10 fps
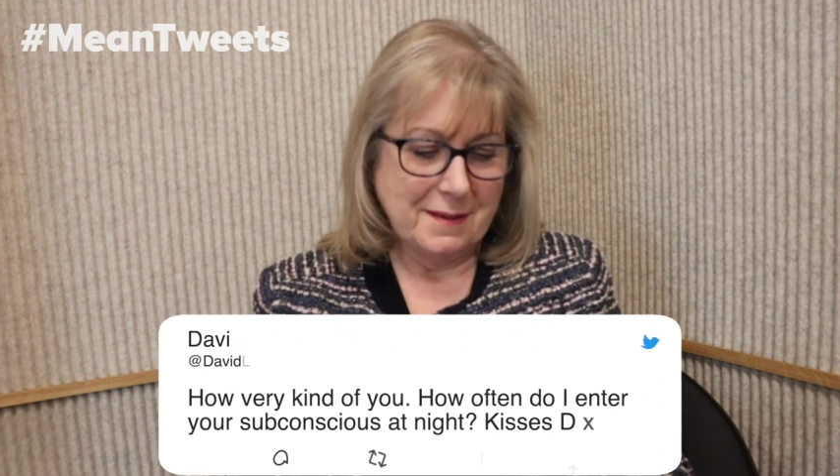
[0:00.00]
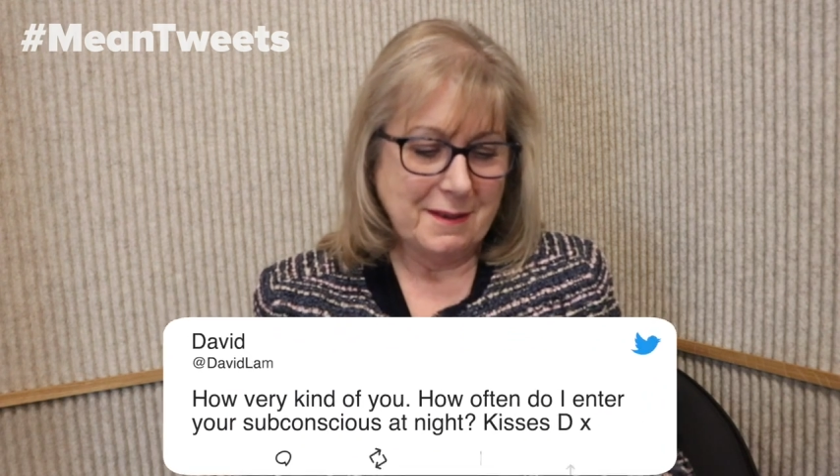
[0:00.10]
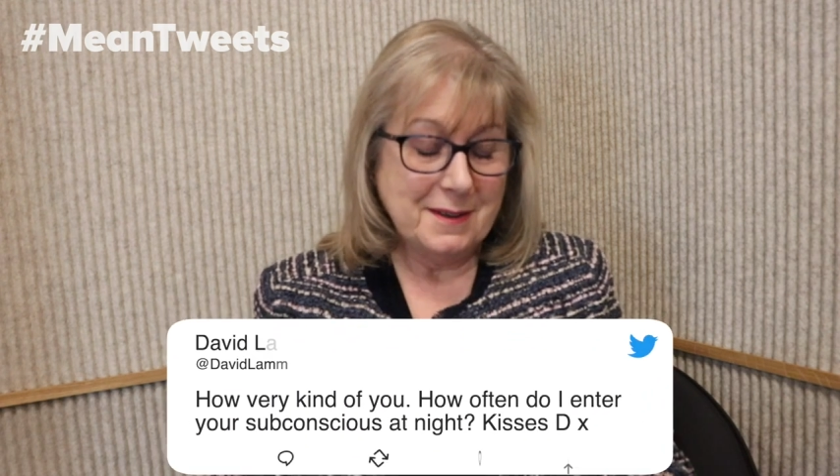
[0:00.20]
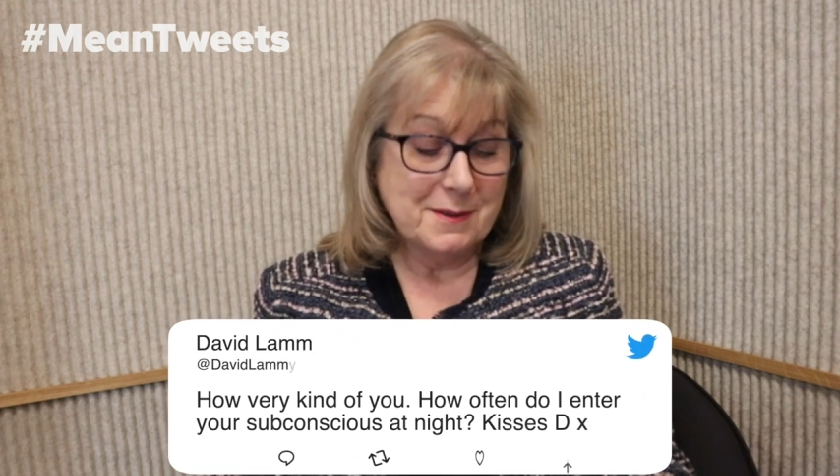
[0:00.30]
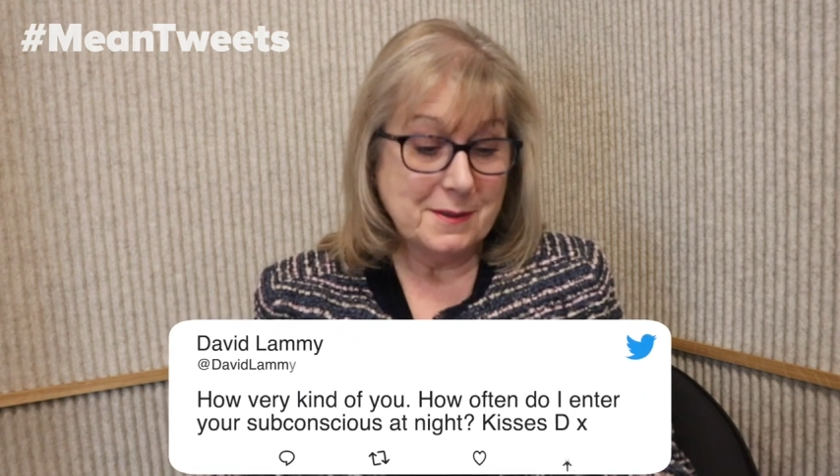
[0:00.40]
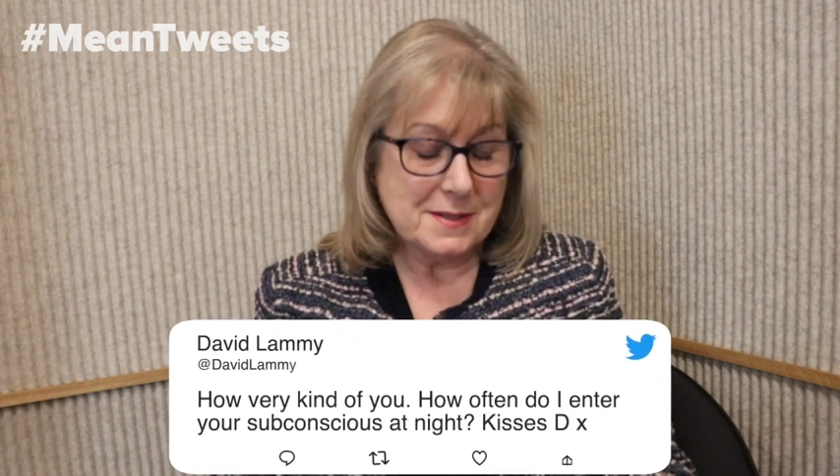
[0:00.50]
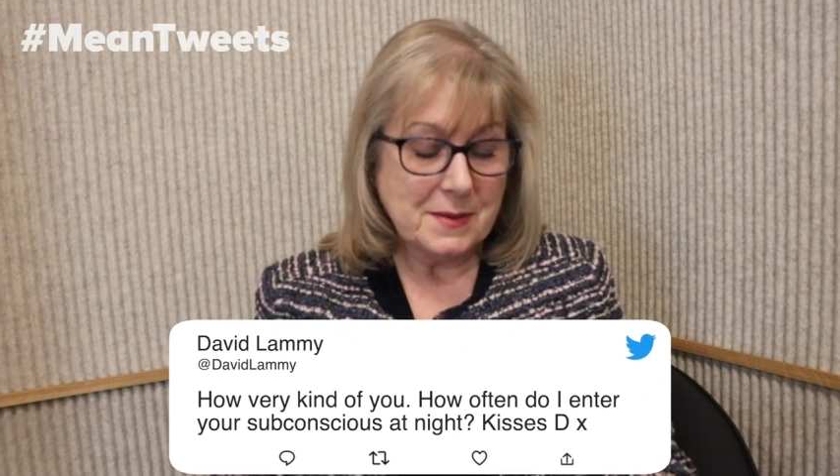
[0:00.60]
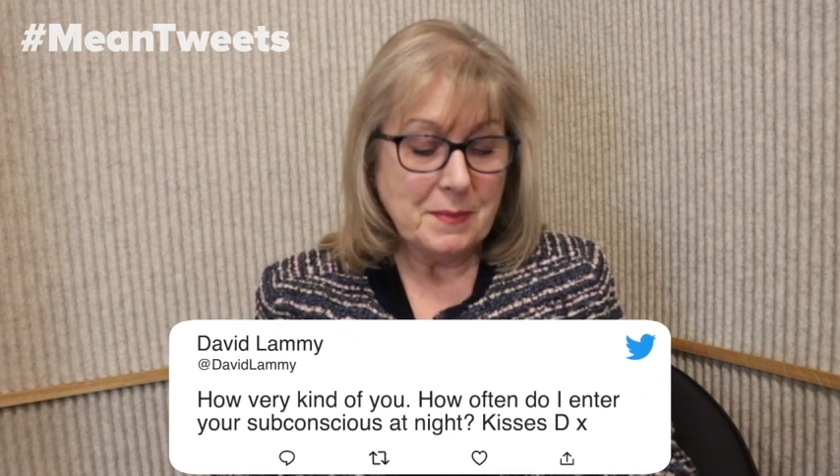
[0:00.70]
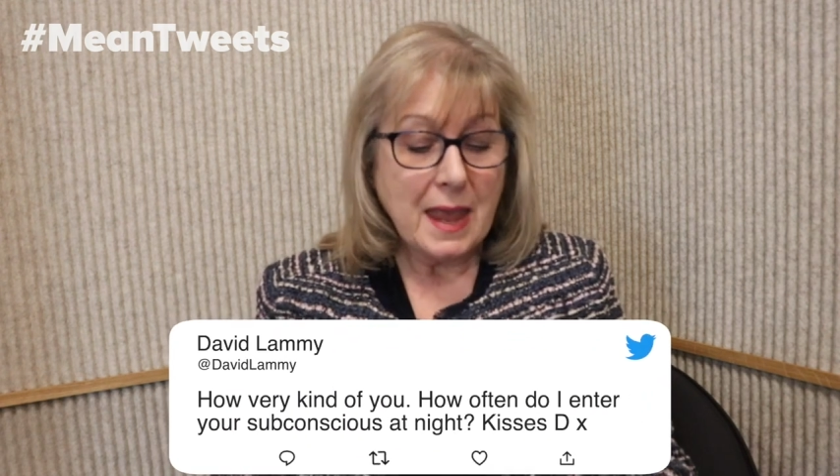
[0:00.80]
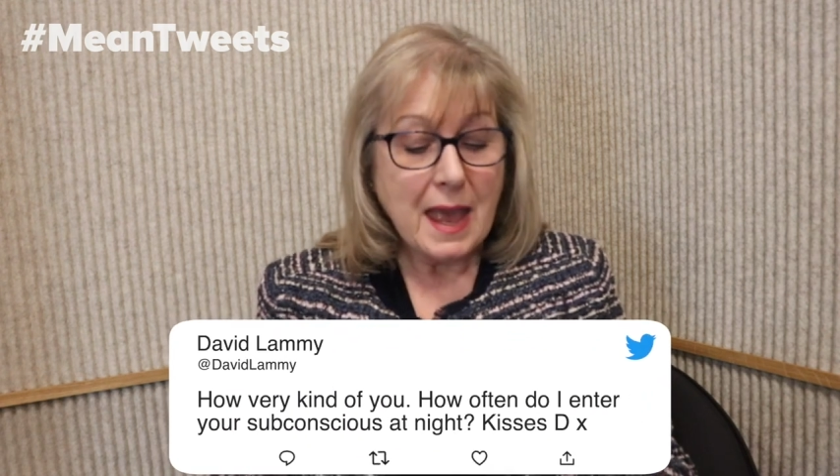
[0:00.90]
Good
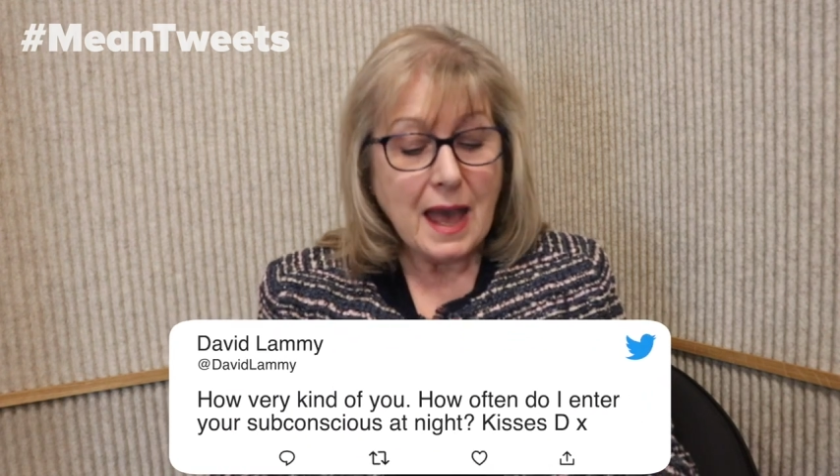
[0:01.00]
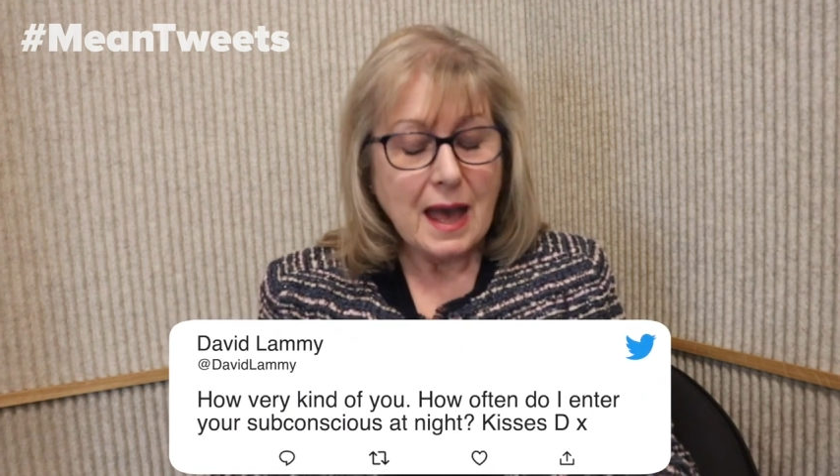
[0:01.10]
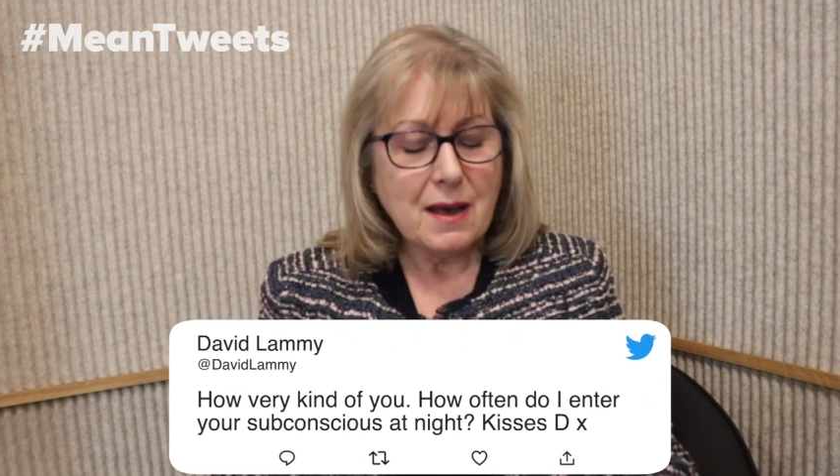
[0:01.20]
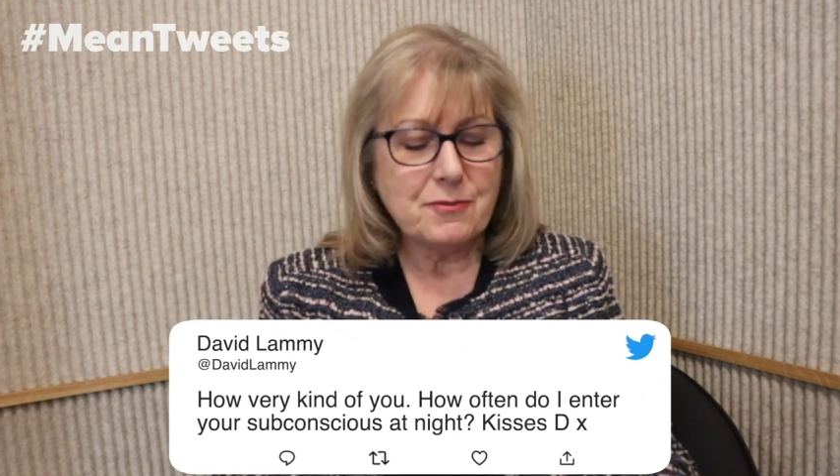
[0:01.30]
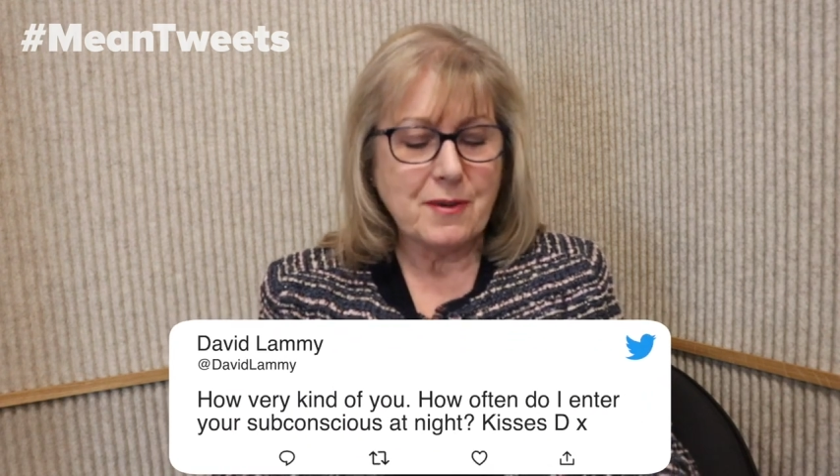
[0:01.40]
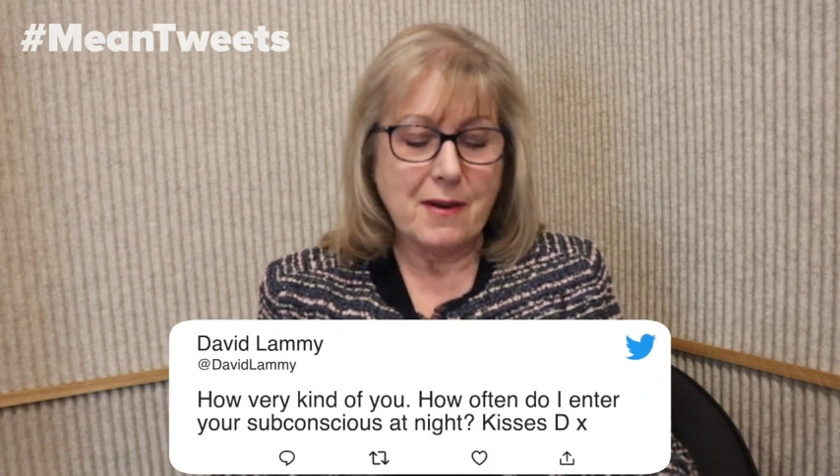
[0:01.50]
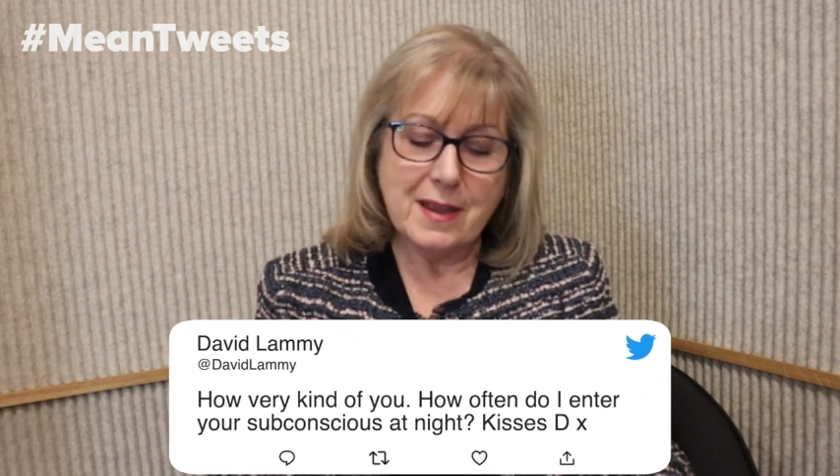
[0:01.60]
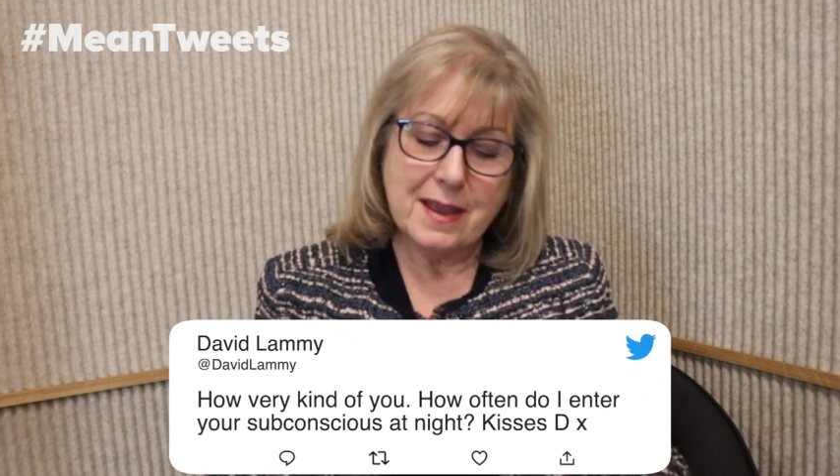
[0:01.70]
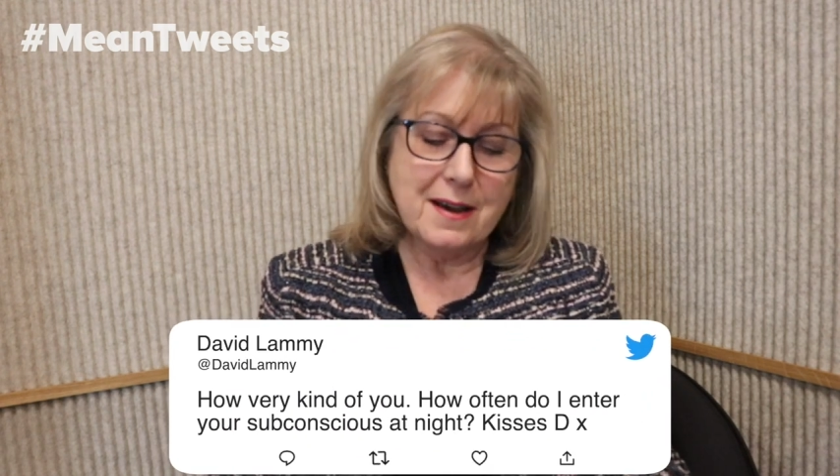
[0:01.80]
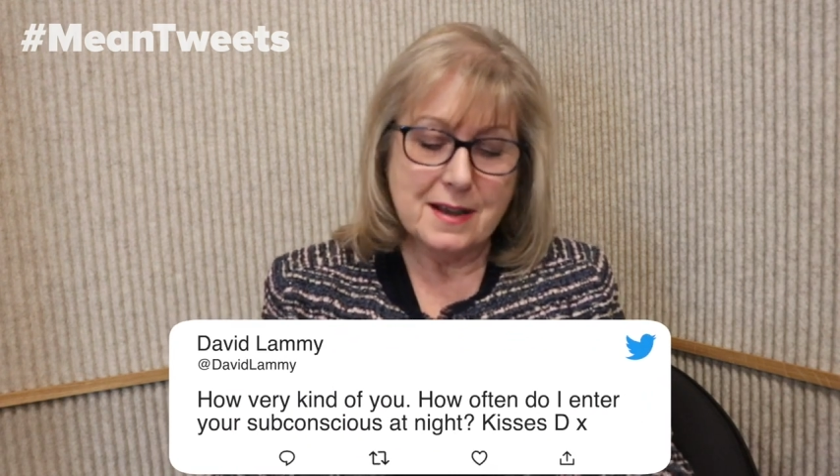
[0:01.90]
Lord. How
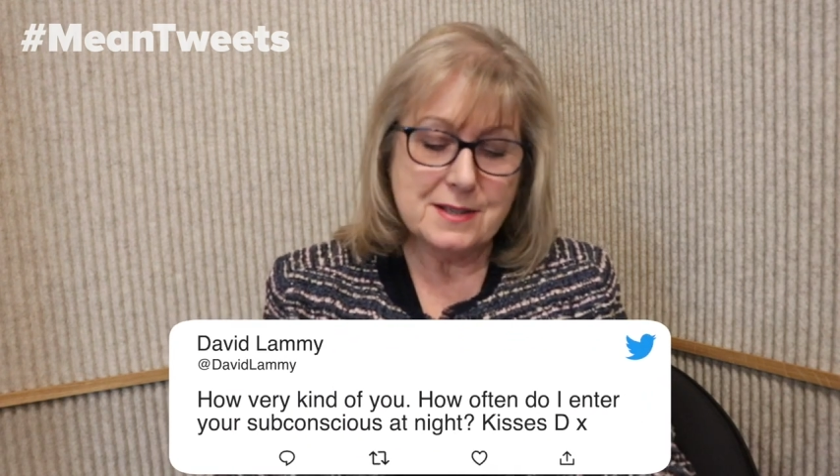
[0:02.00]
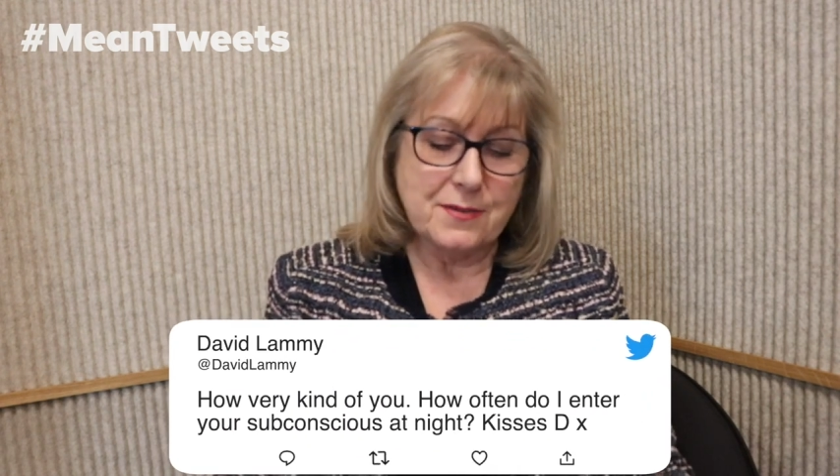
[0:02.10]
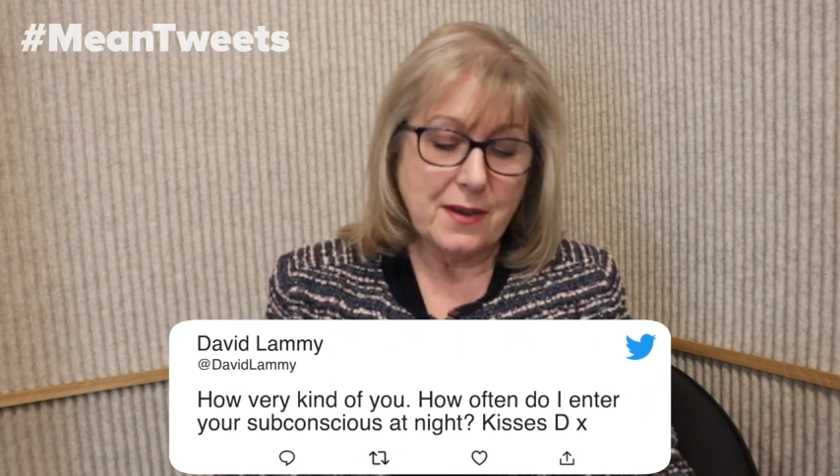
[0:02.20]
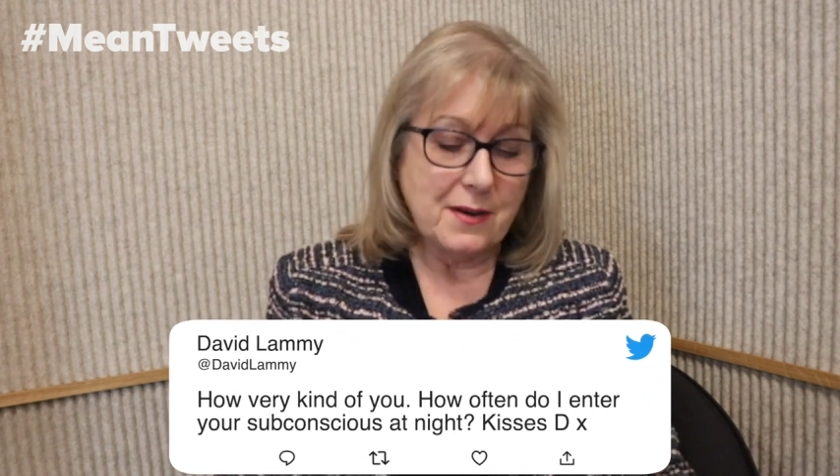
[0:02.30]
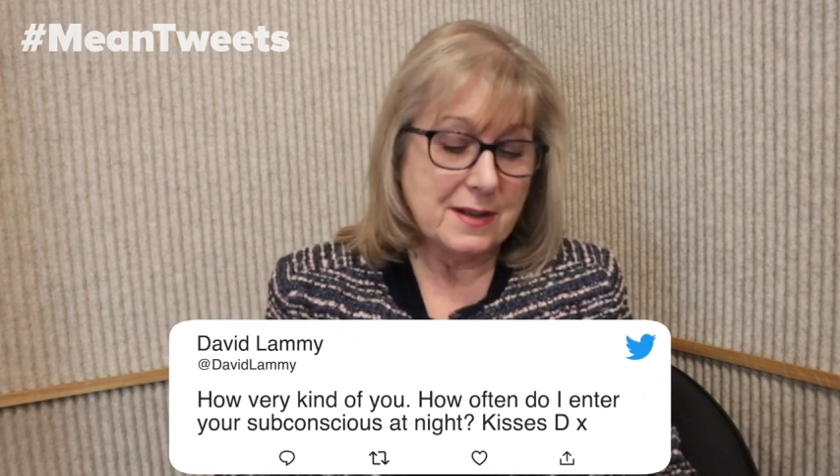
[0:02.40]
very kind of you.